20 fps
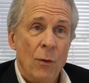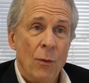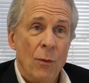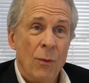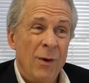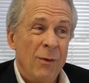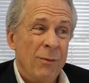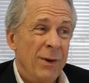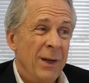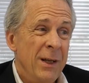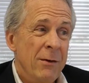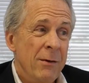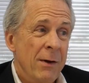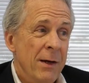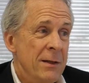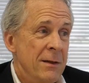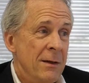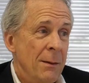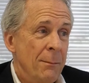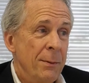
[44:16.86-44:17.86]
Or a really
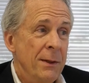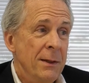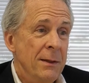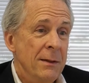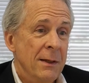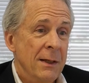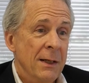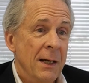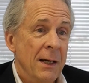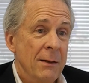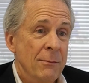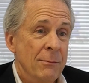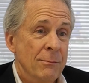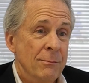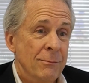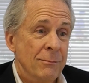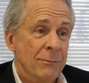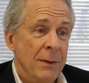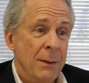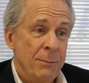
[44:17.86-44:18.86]
great company that I
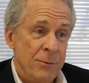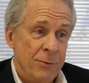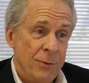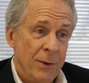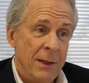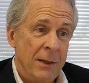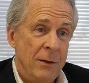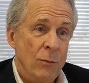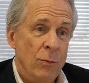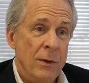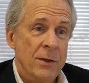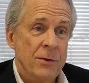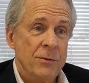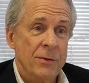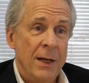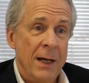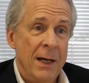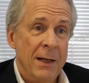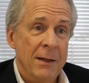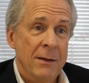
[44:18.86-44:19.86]
represented which
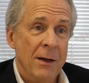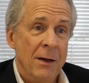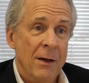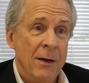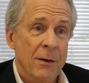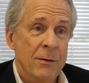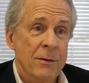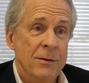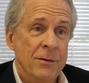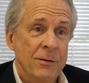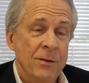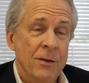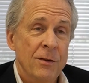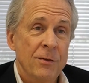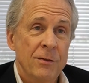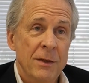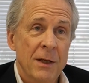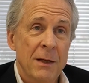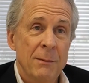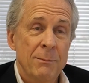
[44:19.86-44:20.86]
had
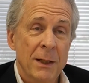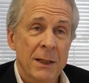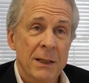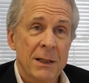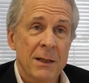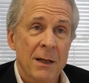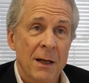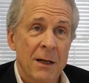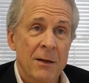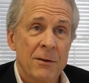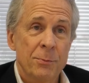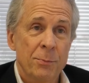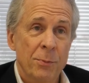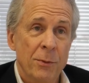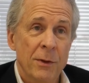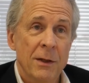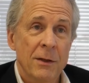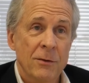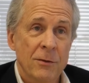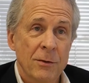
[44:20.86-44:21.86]
$168 million
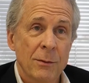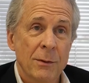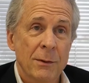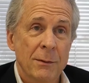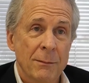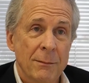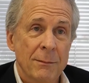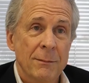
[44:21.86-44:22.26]
put into it.